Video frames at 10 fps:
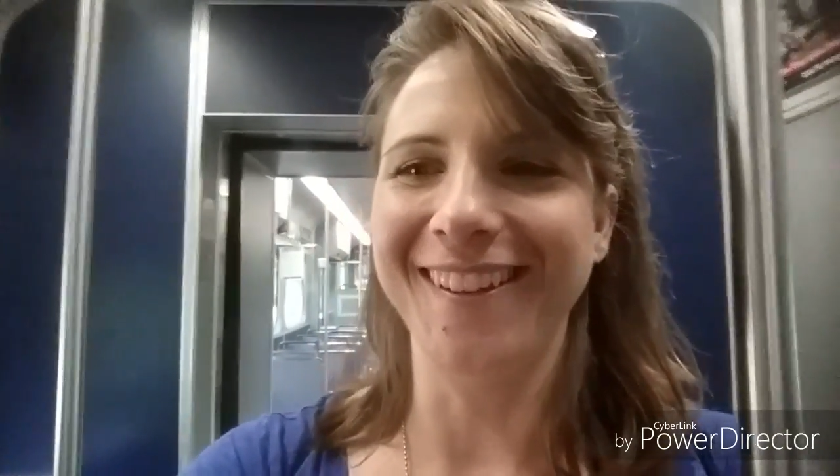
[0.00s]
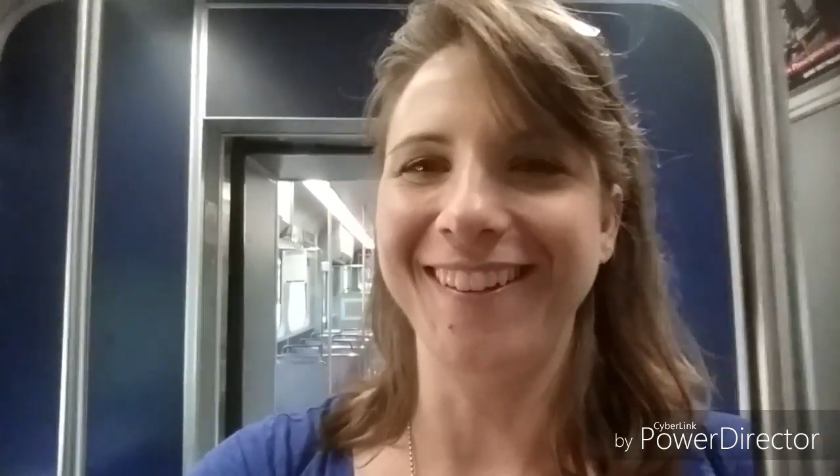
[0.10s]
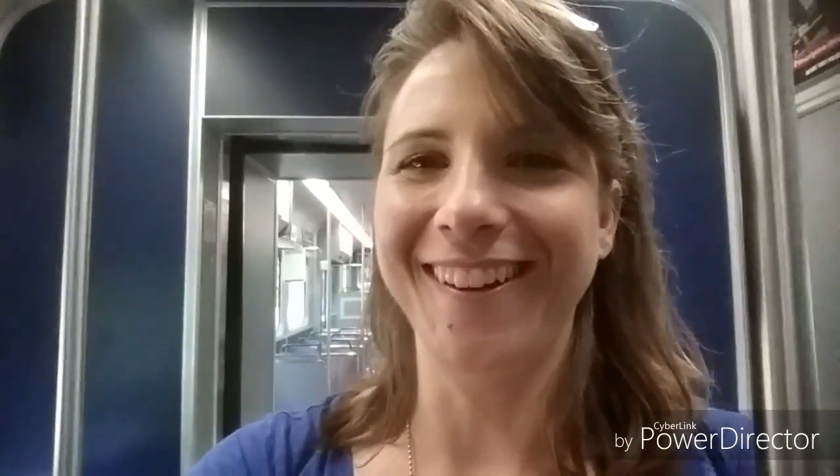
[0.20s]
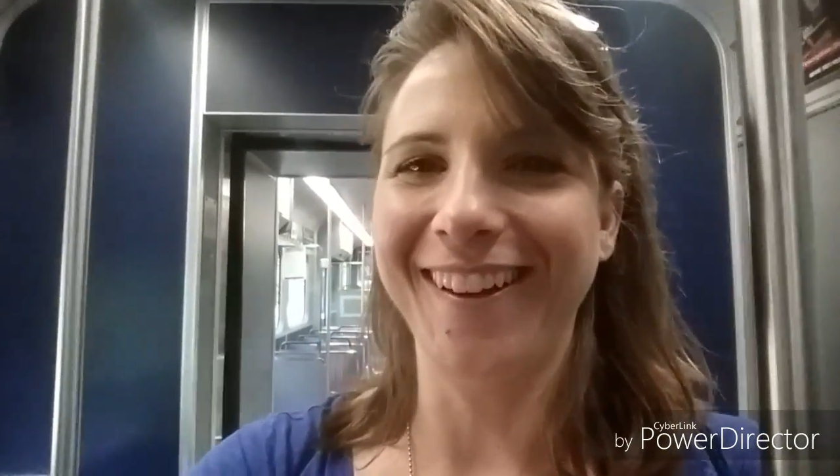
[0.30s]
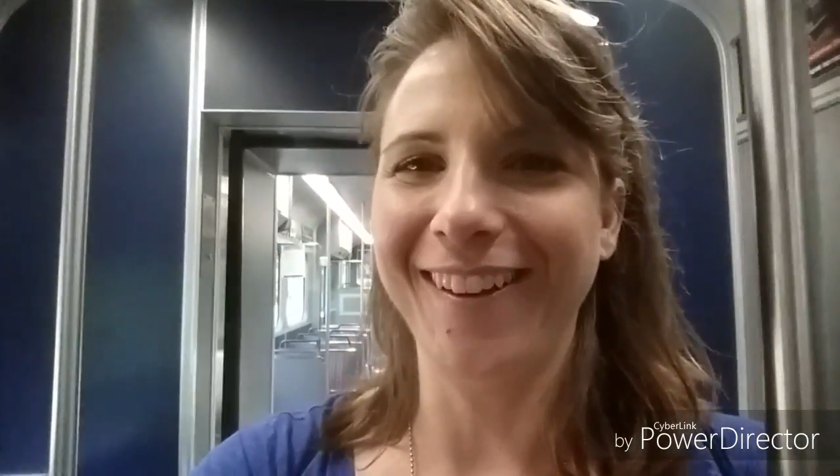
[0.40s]

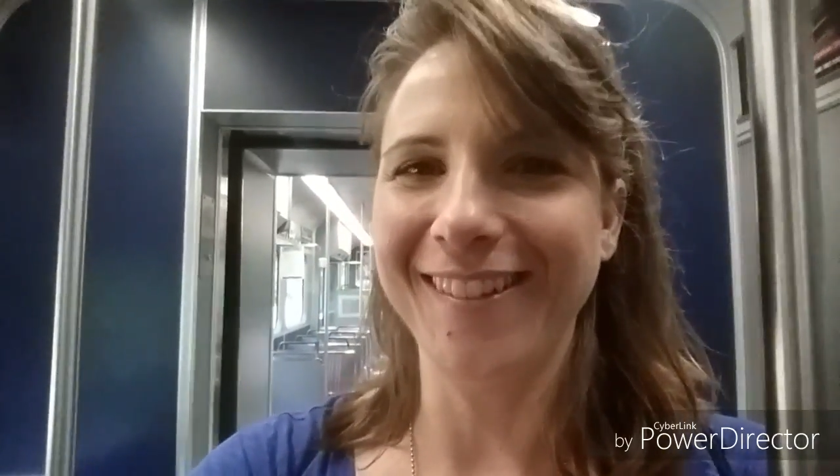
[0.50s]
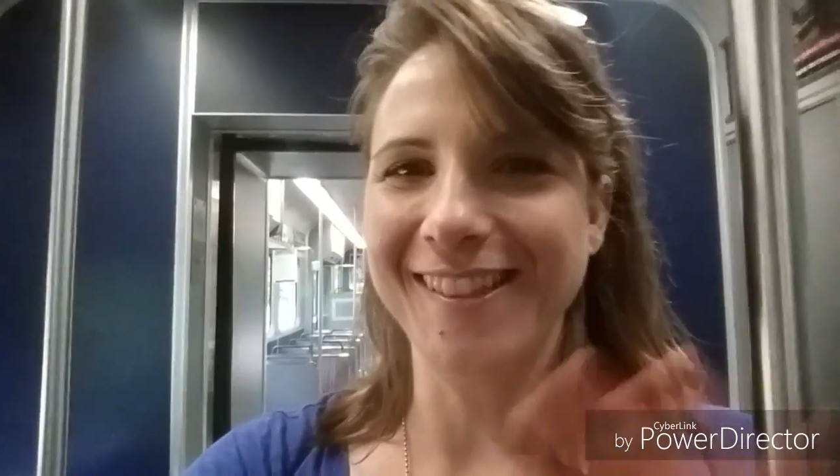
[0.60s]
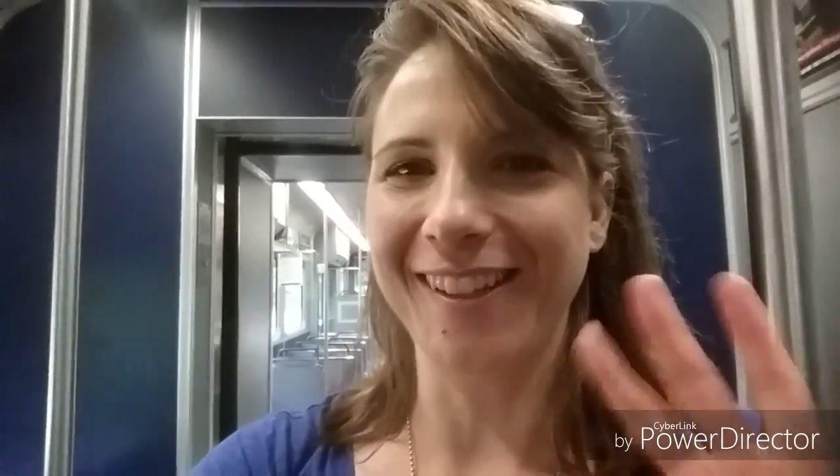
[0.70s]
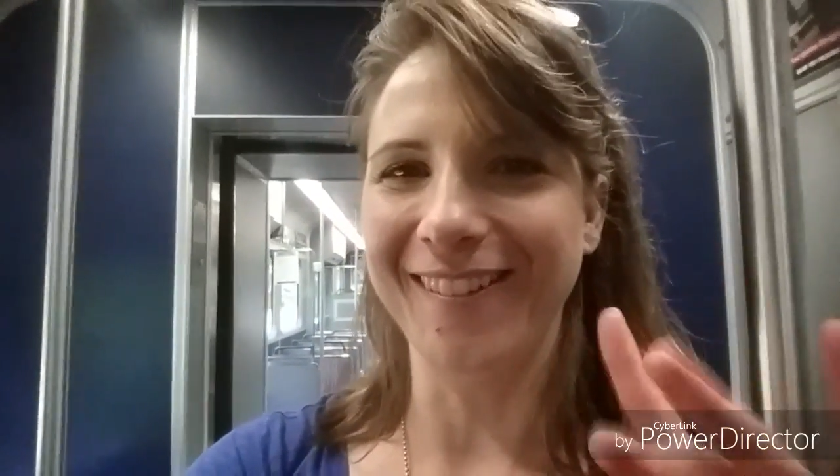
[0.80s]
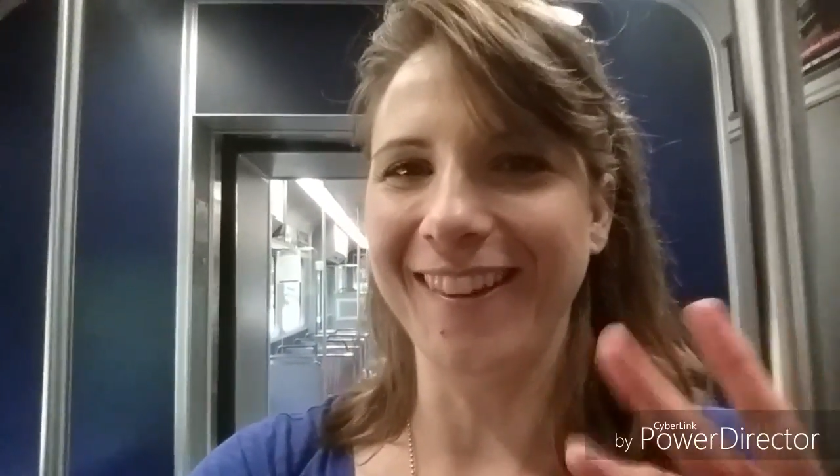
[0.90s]
and I'll
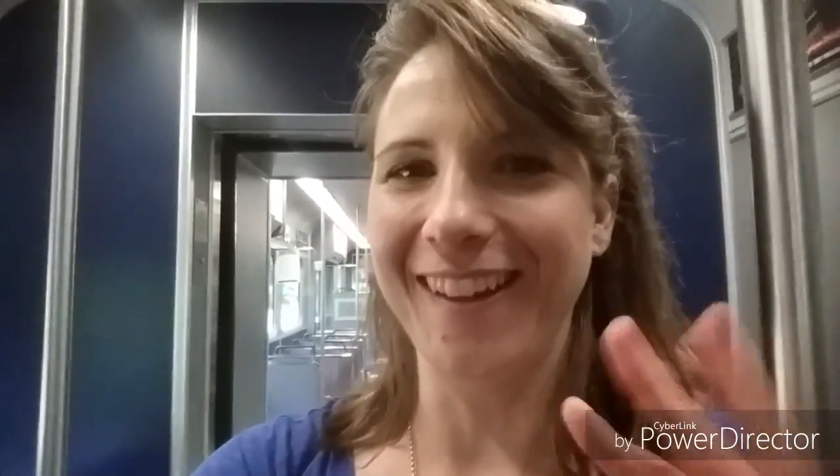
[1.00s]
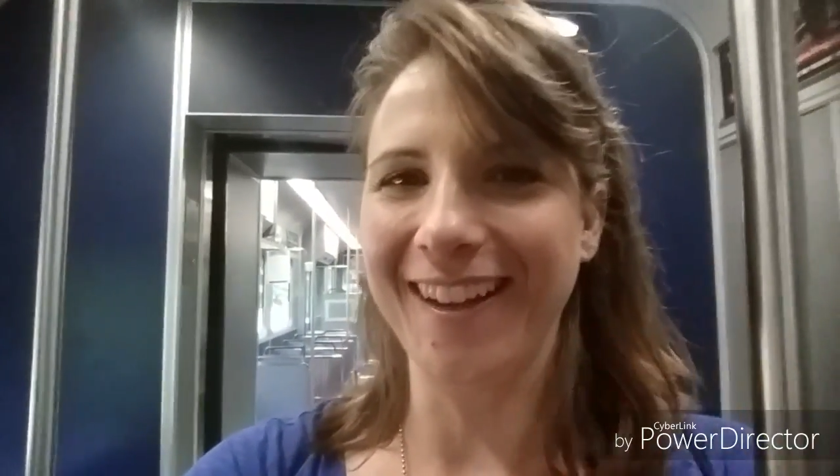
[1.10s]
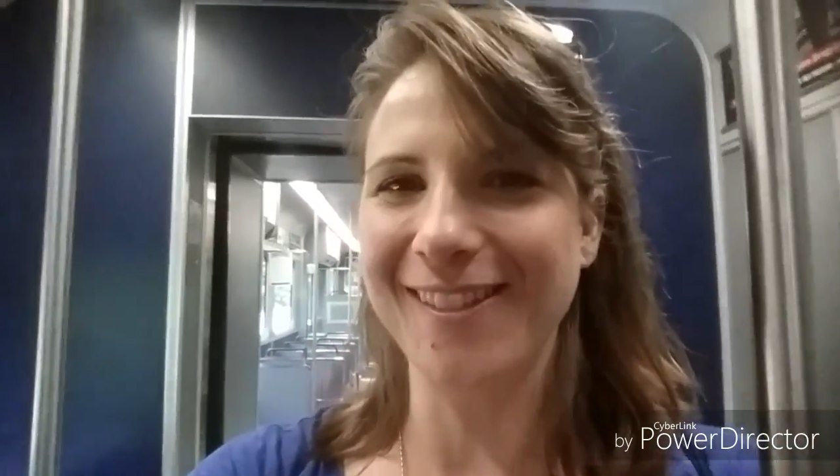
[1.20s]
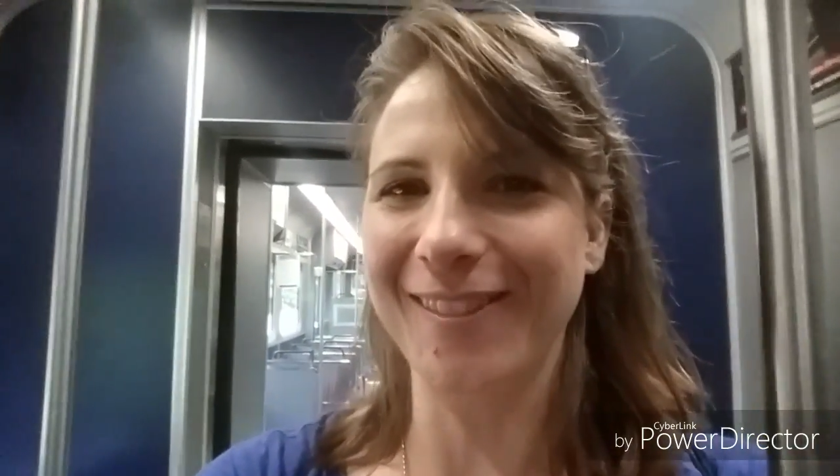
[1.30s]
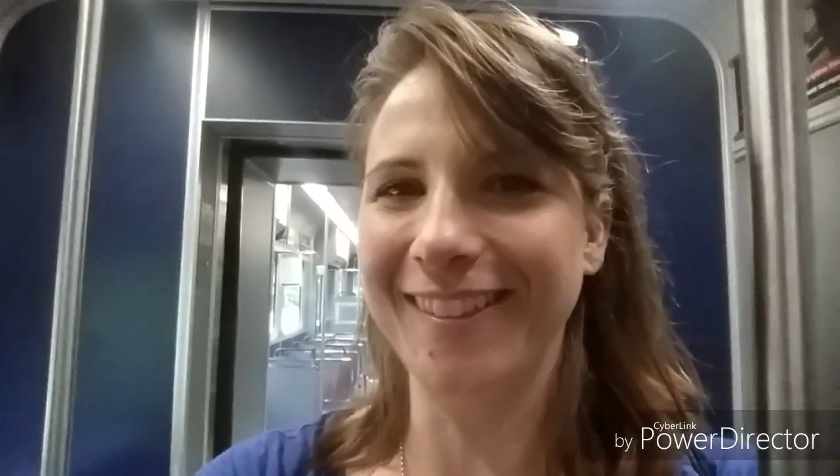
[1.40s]
see you in the
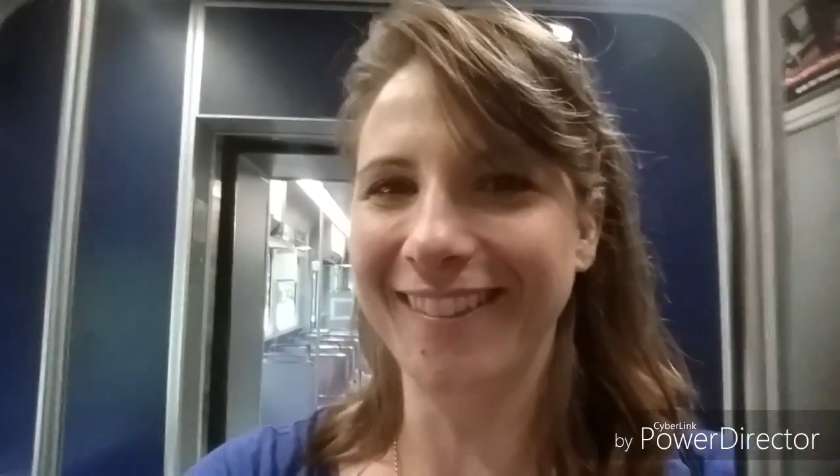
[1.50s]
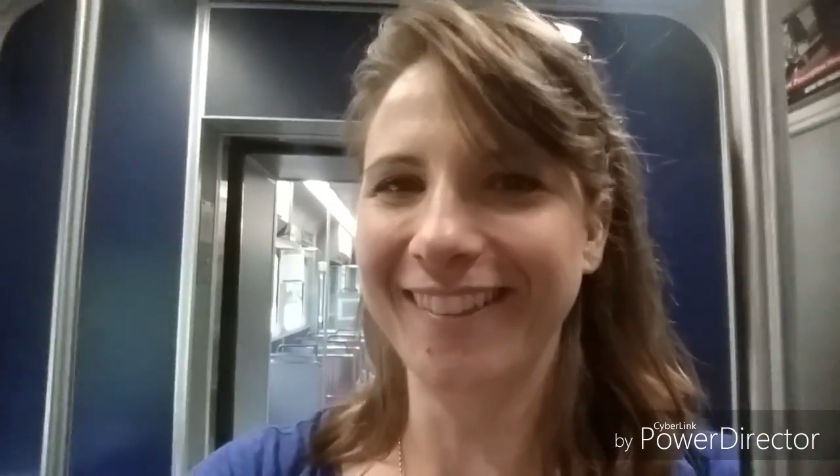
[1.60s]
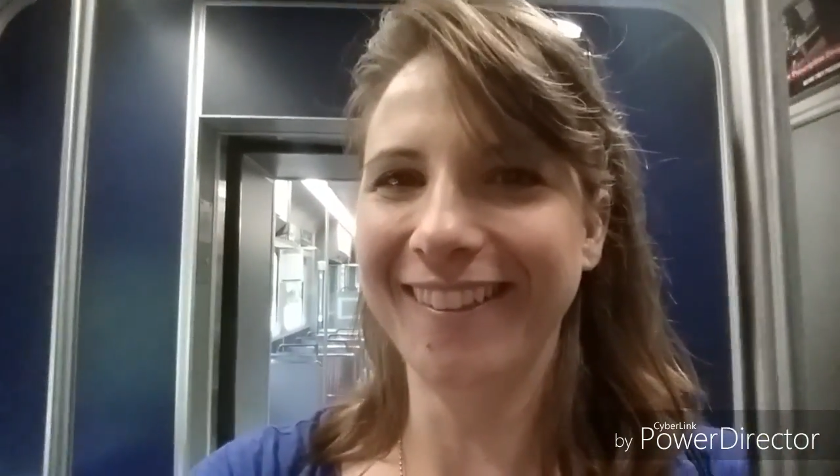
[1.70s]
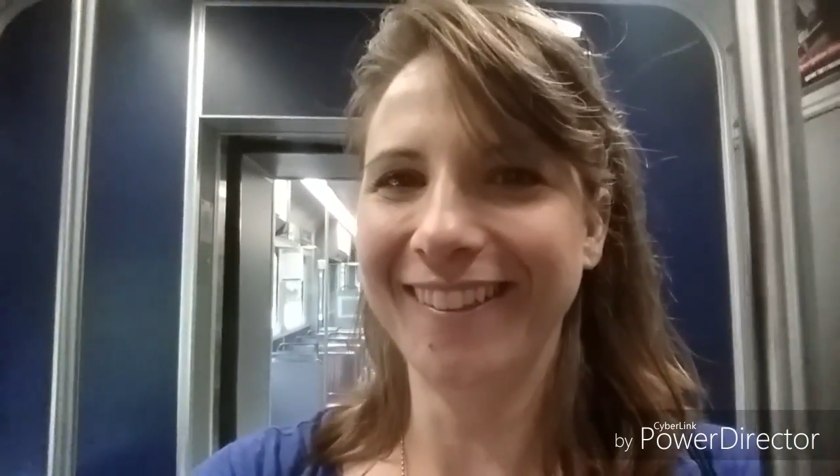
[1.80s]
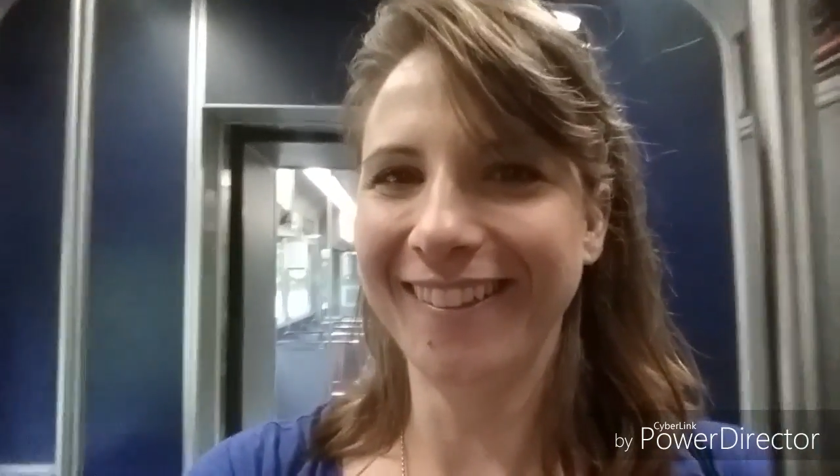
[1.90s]
next
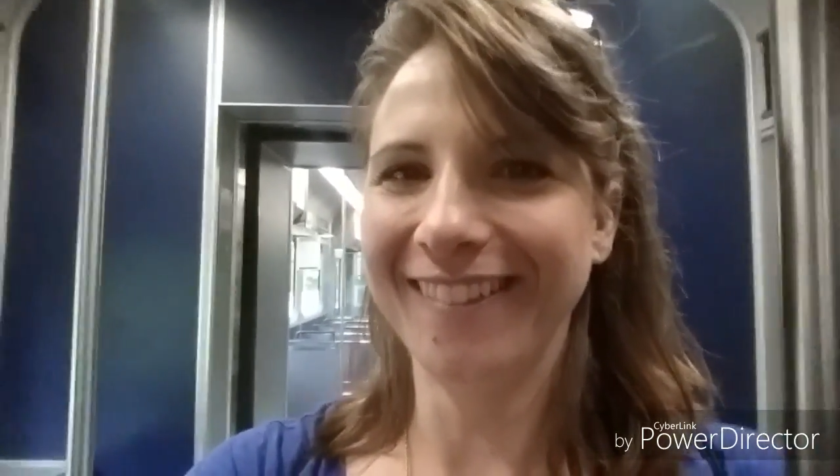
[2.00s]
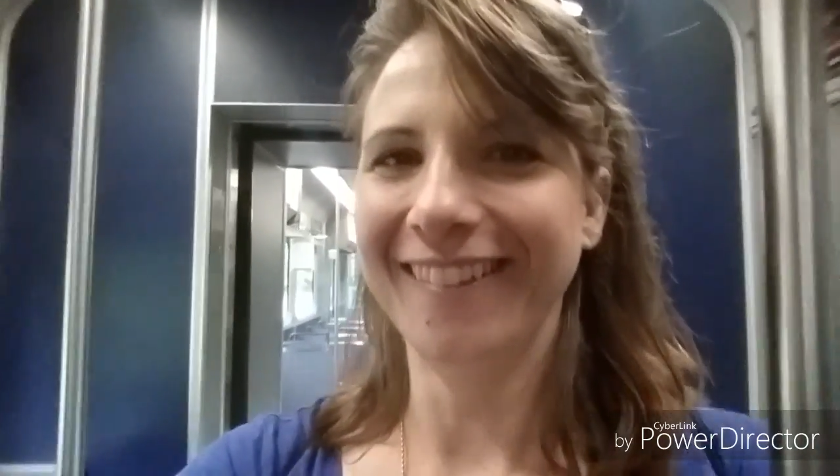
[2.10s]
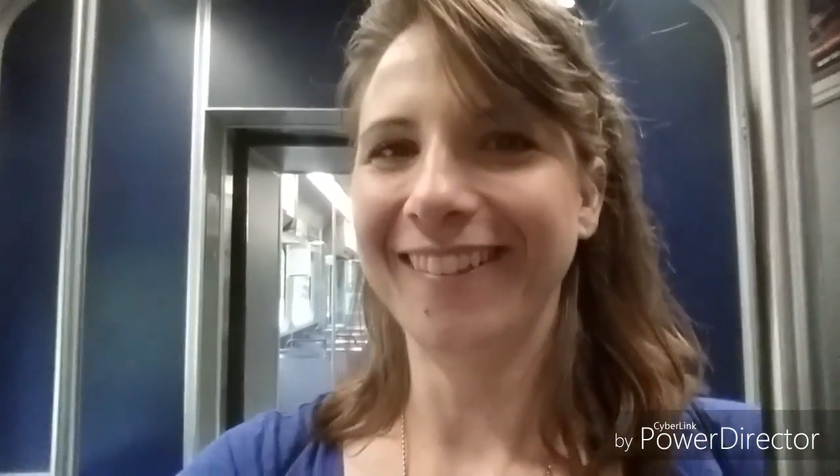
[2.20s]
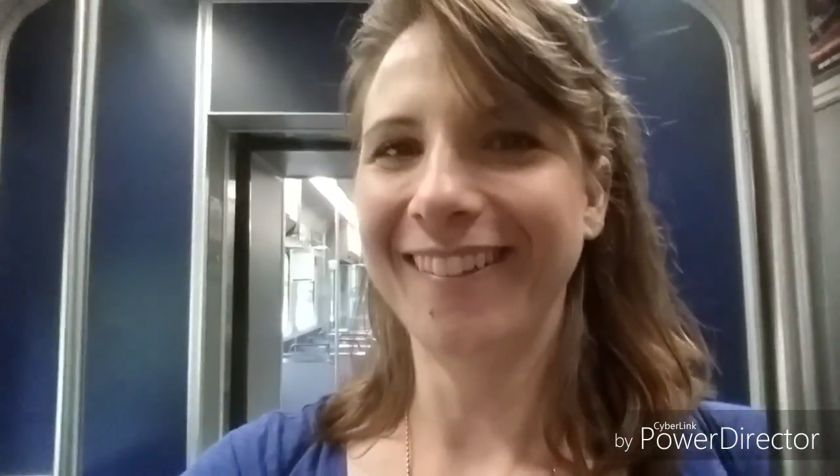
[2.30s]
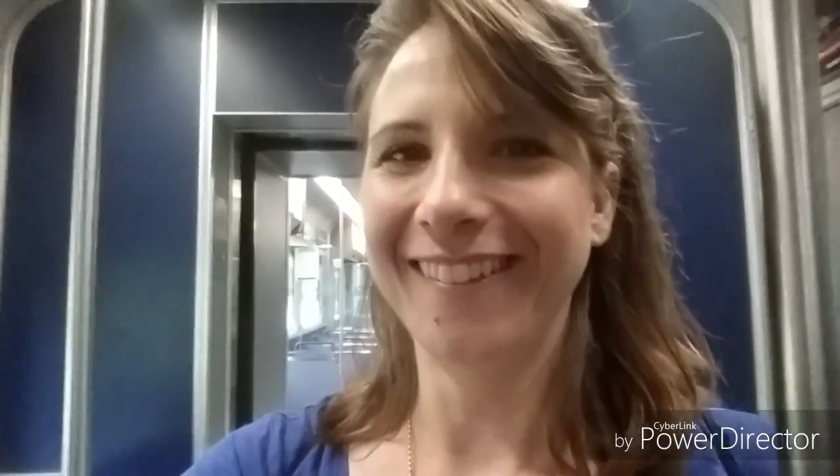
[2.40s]

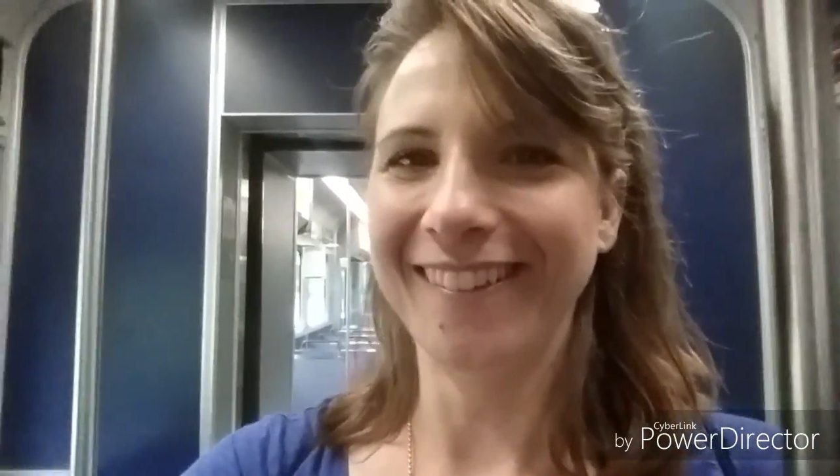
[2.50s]
one.